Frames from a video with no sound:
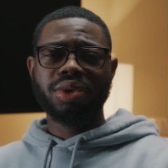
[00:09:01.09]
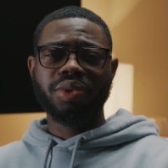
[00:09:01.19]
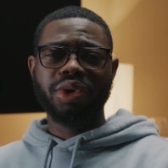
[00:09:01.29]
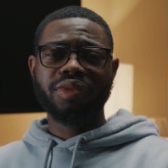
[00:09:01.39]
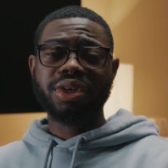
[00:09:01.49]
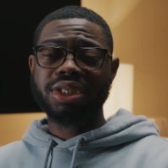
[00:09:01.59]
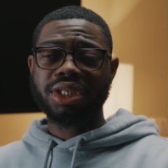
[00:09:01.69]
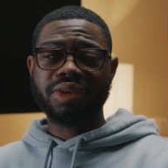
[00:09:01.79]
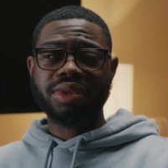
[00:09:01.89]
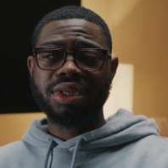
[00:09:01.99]
Whenever you
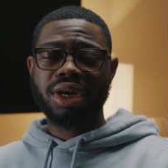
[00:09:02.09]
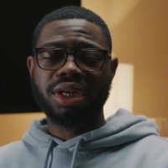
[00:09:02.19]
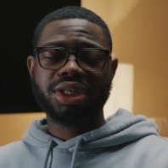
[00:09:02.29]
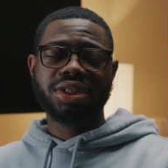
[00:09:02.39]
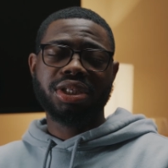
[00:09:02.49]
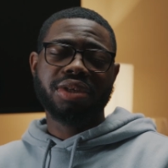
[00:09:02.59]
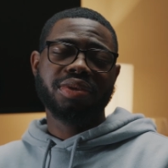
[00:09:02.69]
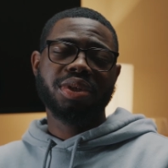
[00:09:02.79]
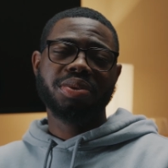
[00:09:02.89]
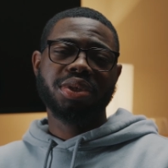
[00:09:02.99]
just give it to God, you just leave
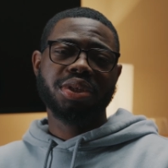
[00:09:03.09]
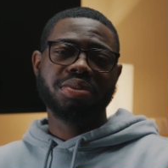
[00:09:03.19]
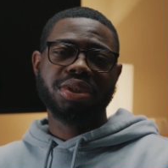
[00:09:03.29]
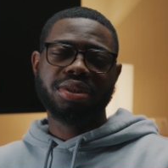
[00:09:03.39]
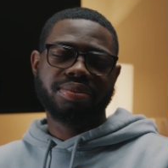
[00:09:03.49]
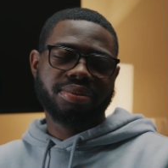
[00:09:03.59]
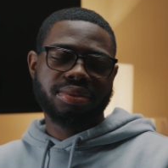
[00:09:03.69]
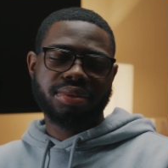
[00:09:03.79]
it up to Him.